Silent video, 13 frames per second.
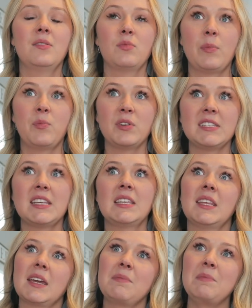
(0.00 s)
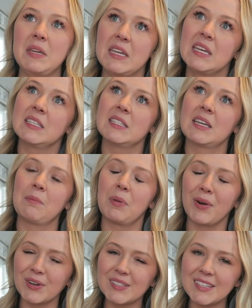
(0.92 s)
represent like me as like a
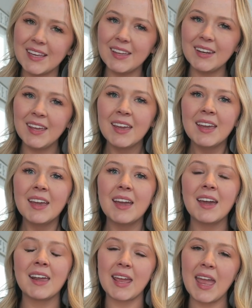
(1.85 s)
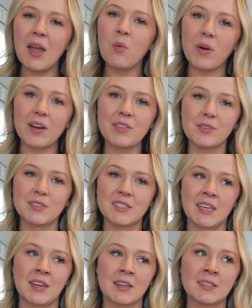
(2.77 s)
person, and I can't wear those
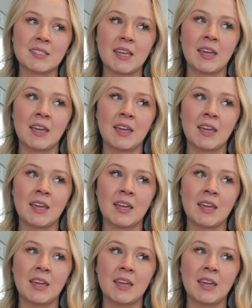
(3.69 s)
things.